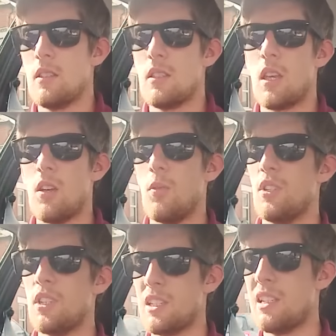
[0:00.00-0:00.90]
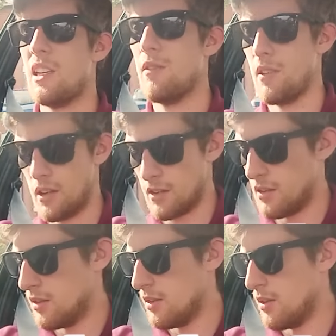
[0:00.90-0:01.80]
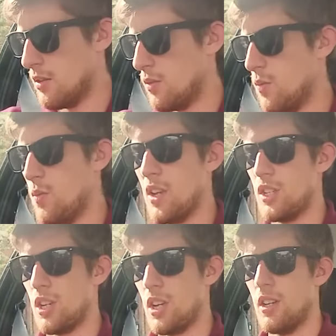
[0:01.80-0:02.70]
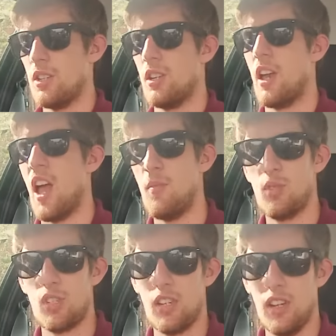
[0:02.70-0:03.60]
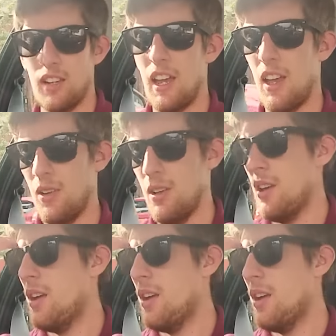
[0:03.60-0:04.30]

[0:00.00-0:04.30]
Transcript: So we're just leaving Whitchurch, Hampshire now,